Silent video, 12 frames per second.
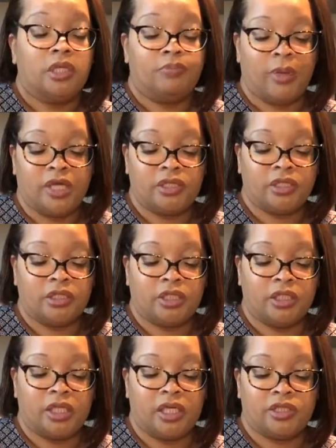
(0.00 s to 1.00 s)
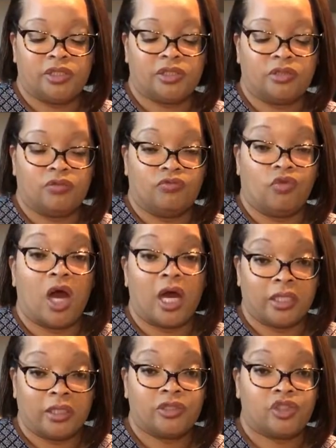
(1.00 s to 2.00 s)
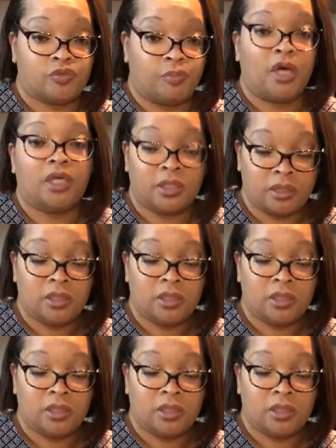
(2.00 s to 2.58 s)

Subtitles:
Basically, it's rock spun